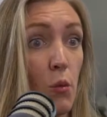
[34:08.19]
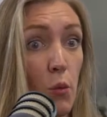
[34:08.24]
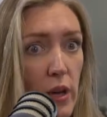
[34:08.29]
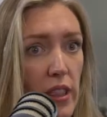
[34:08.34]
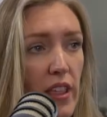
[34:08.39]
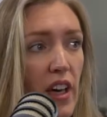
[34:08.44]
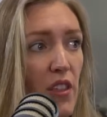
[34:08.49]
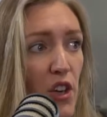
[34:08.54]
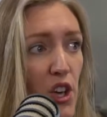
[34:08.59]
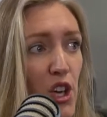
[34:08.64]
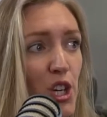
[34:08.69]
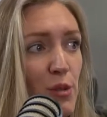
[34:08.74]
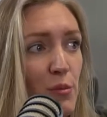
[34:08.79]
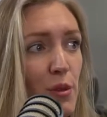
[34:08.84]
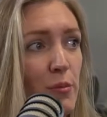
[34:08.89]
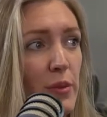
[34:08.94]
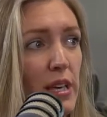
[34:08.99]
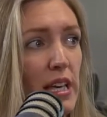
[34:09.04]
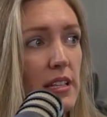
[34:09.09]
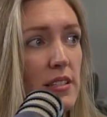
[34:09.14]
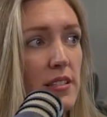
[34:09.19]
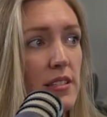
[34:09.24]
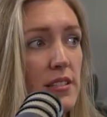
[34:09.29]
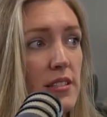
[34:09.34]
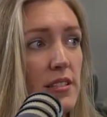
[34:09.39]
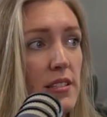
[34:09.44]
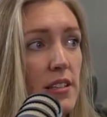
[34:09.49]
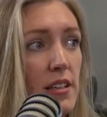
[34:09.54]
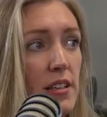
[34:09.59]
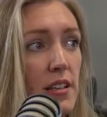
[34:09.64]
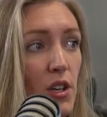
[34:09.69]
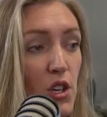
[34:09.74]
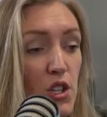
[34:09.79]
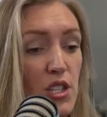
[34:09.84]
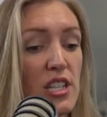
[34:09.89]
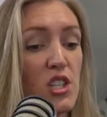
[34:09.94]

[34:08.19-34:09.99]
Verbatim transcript: with other human beings because mm.